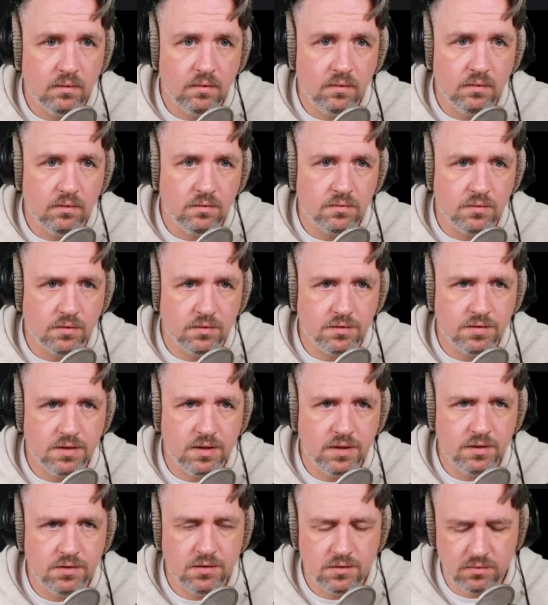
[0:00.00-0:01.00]
Those are all
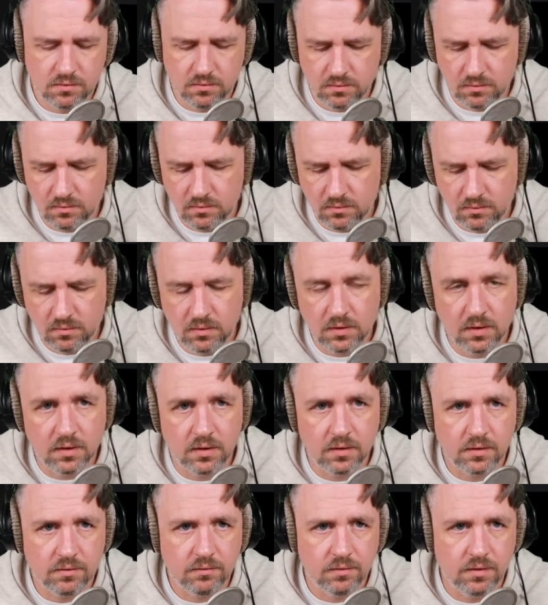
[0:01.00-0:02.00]
staged.
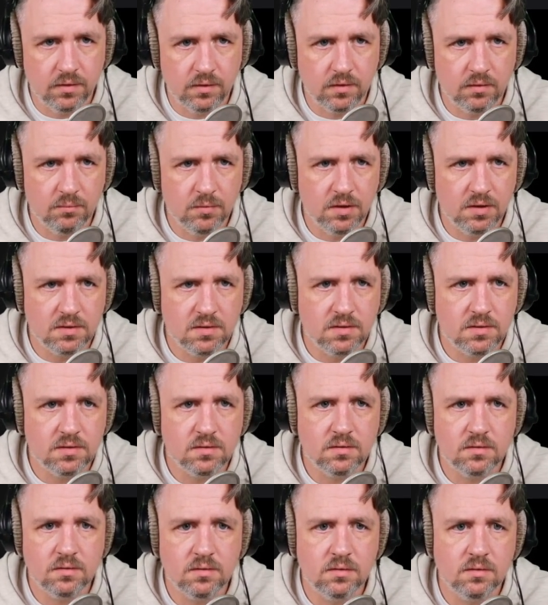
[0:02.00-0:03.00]
Create a commit.
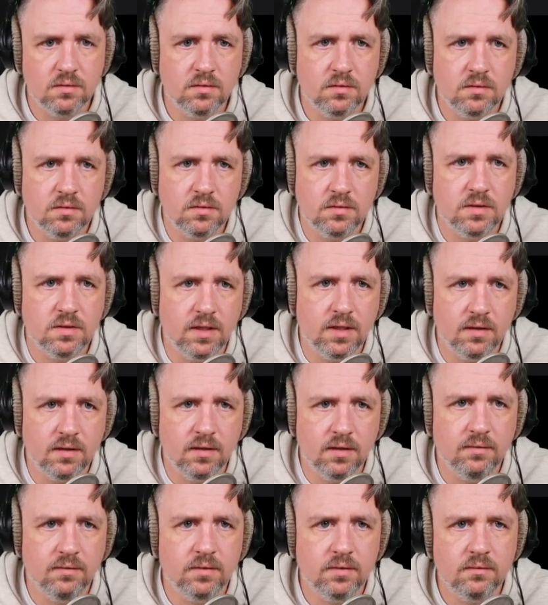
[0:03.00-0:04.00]
Day
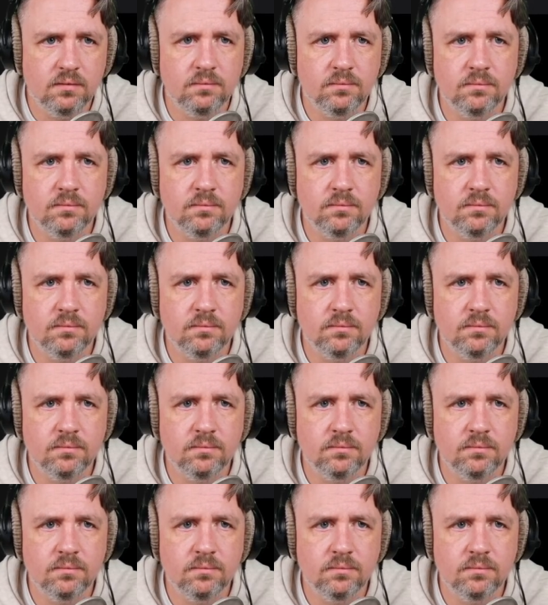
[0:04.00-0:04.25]
11.